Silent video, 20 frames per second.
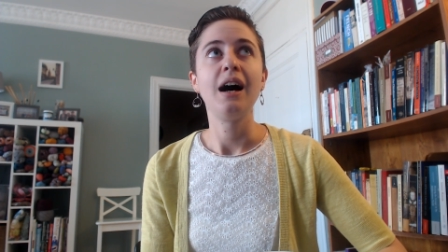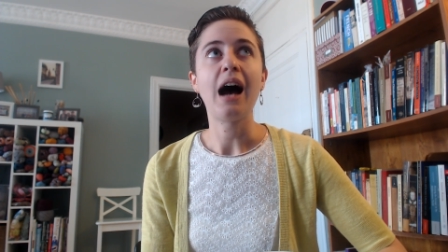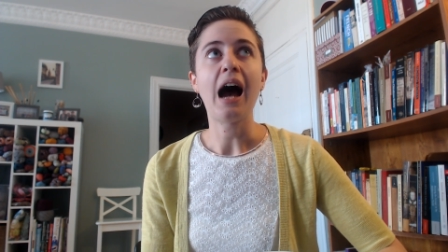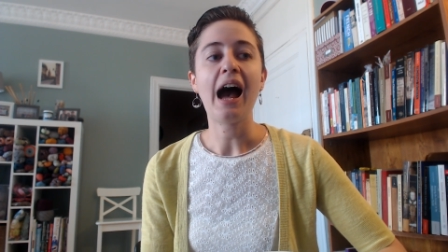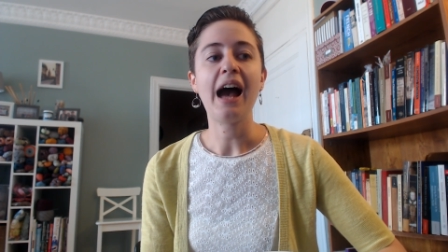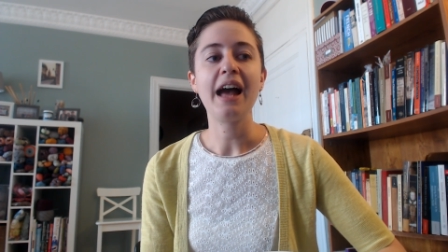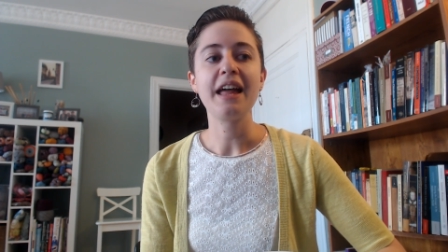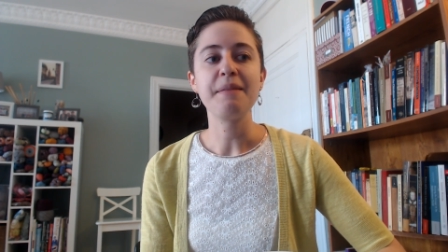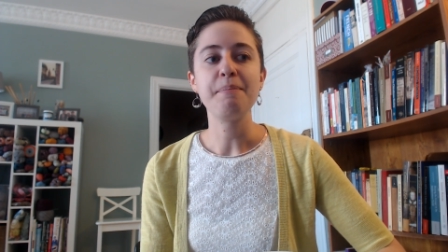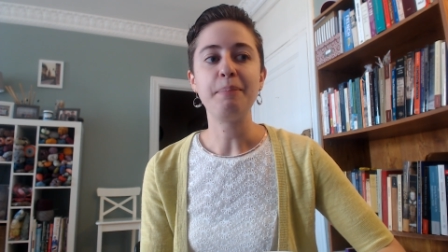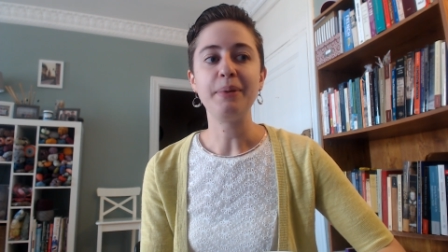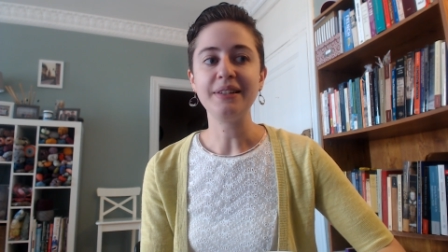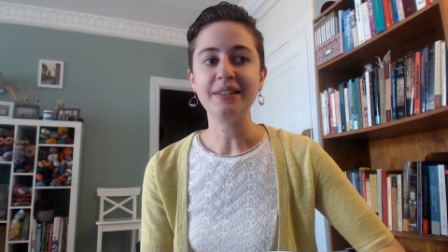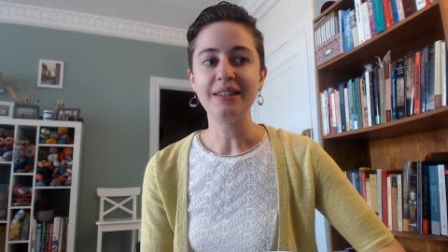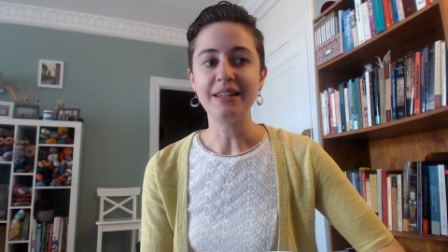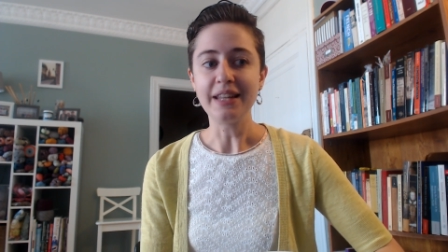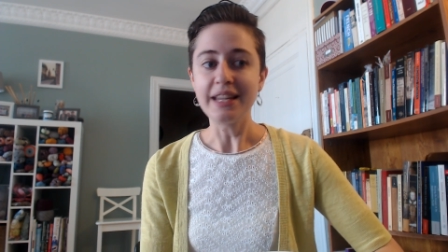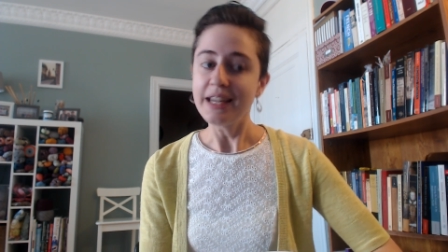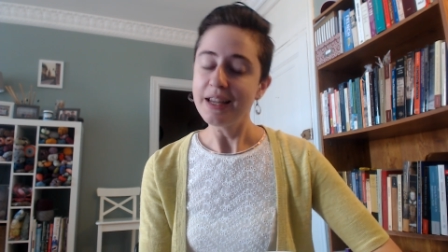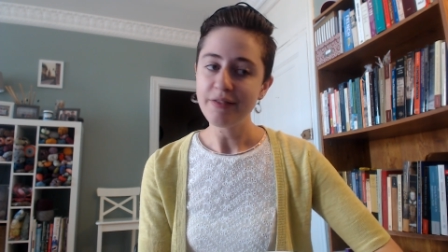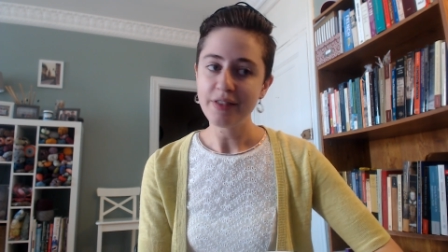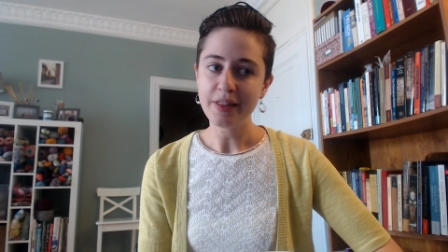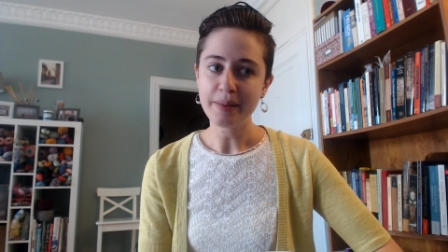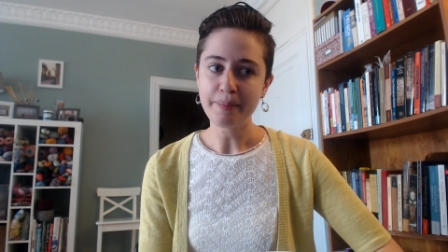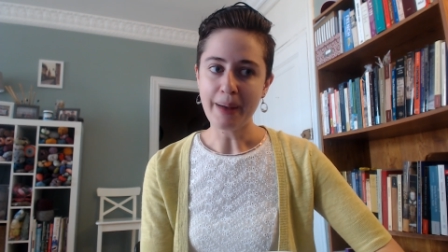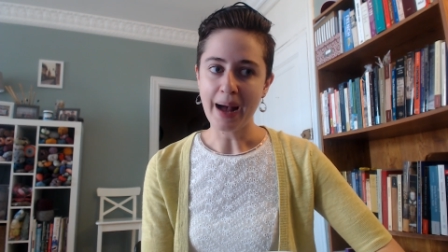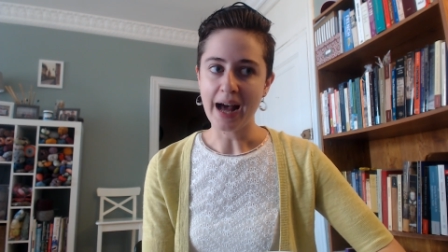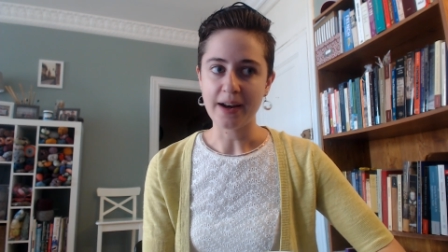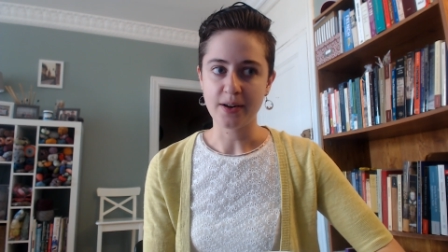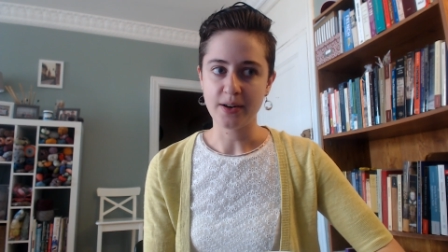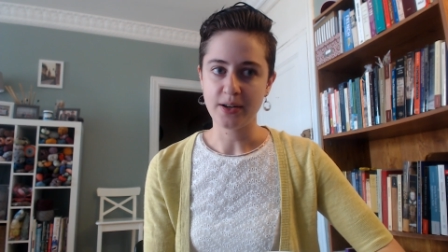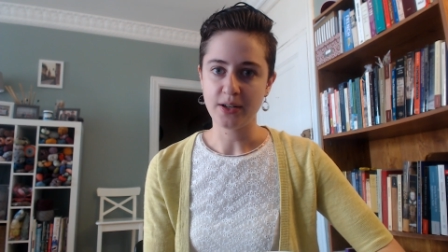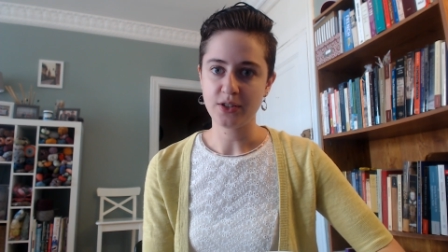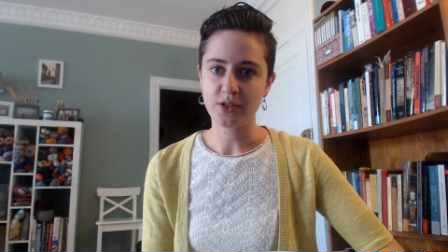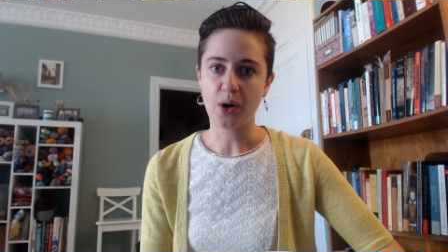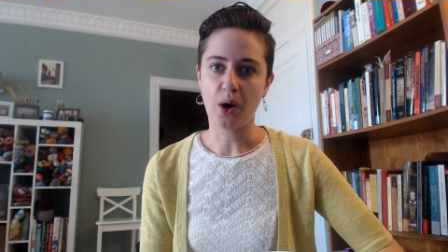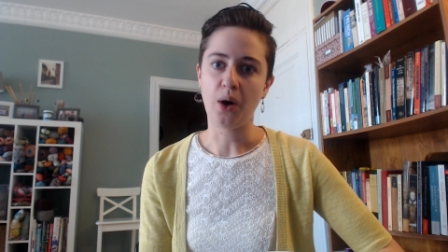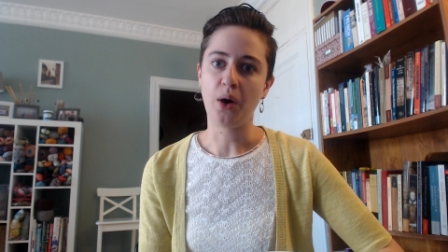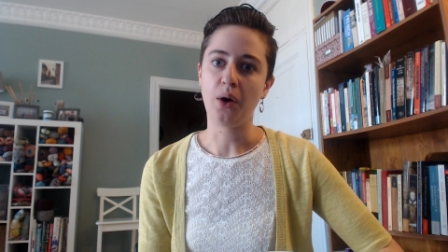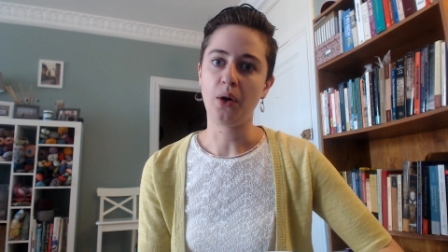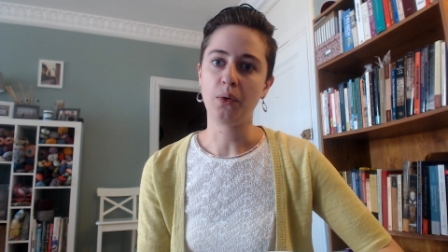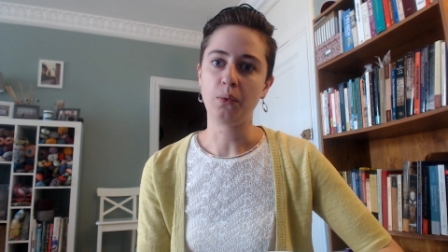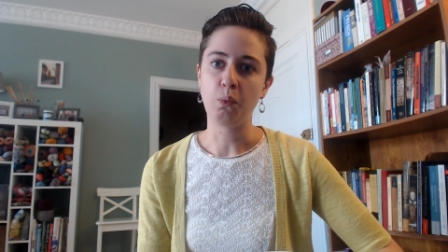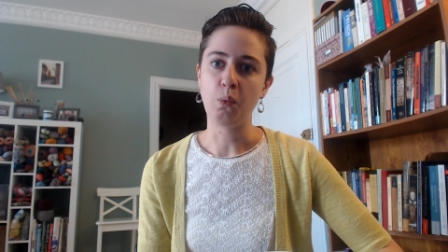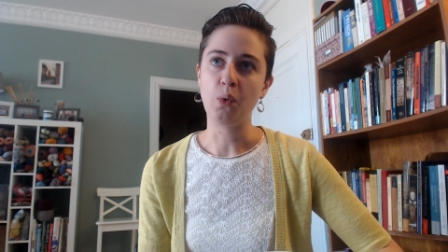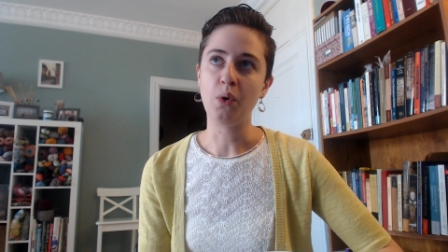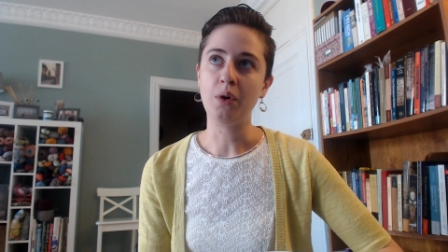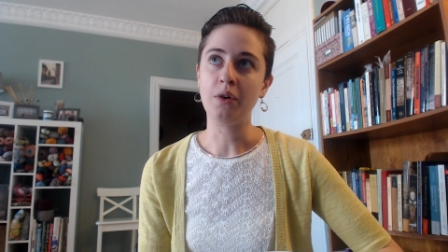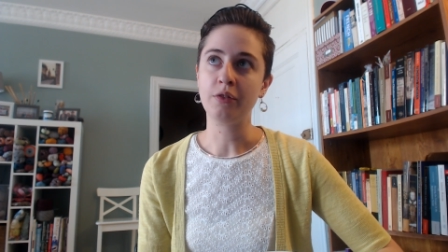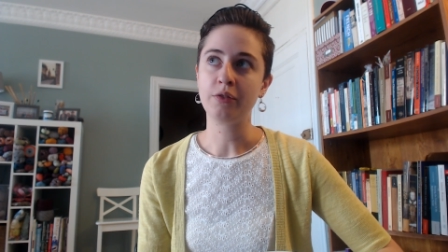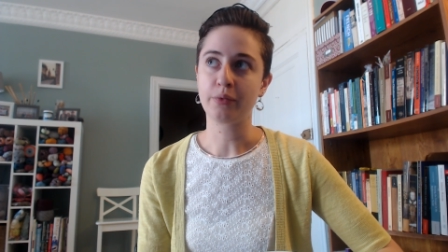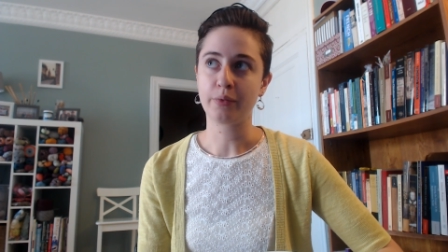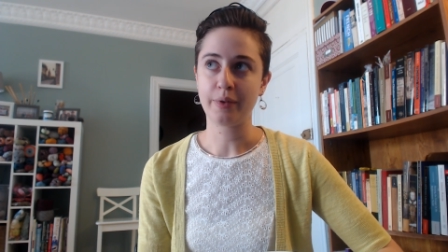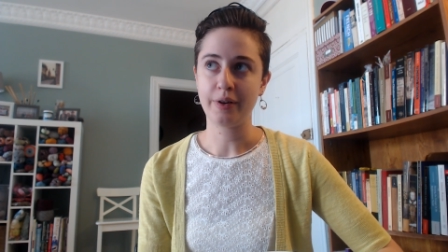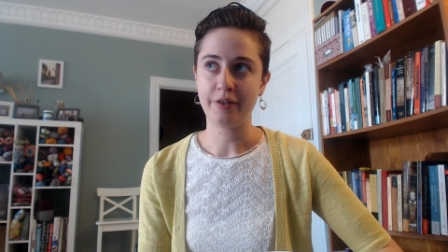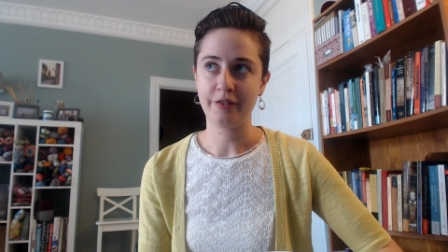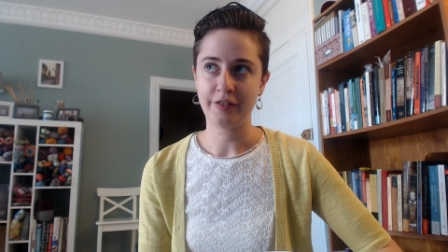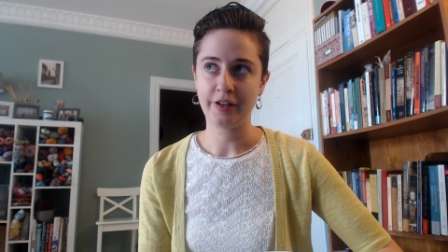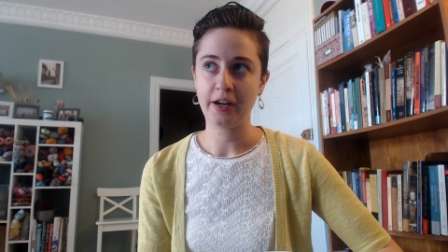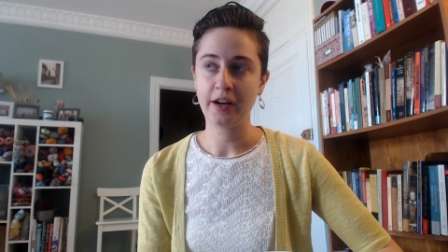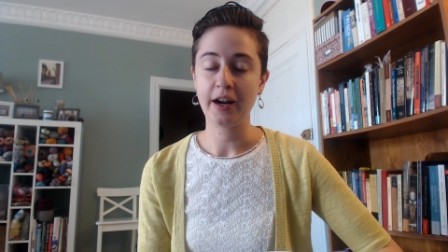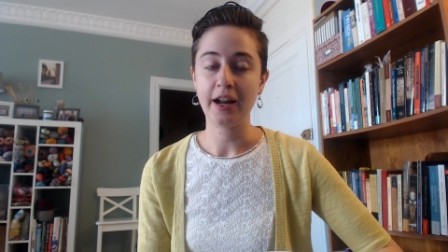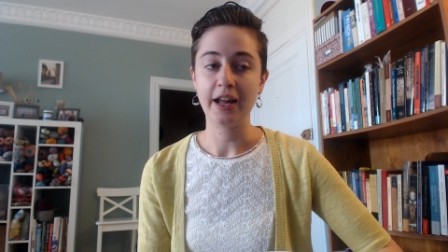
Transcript: I believe the pattern is called Wolf River.